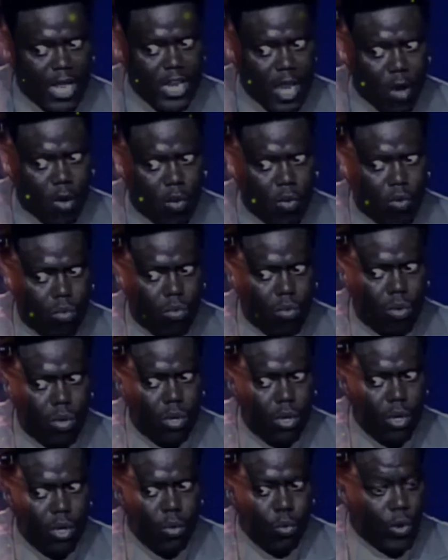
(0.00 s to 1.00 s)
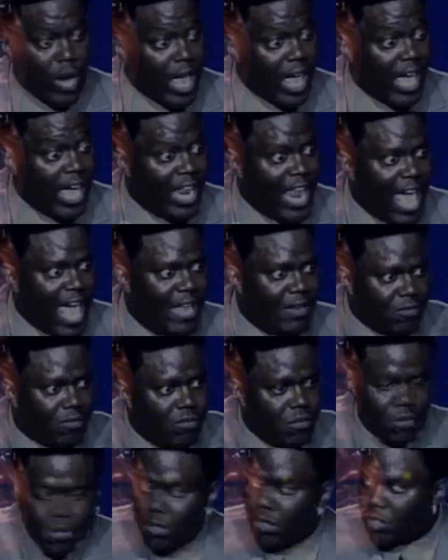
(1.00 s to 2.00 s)
When they hear
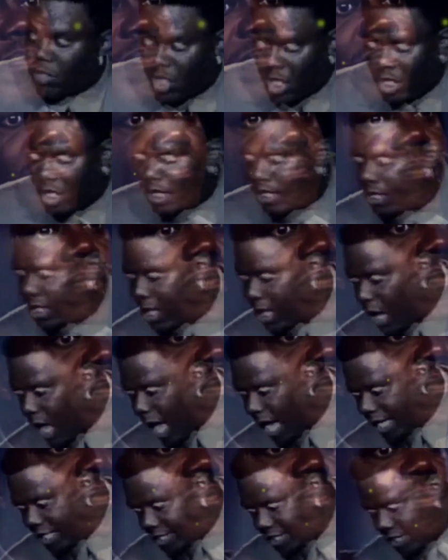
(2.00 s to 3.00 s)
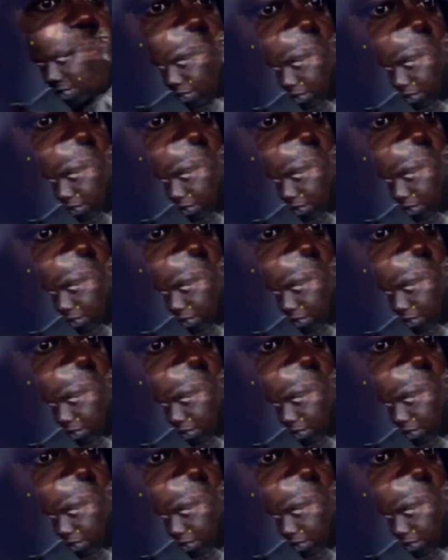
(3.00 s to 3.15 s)
that, she look at the clock and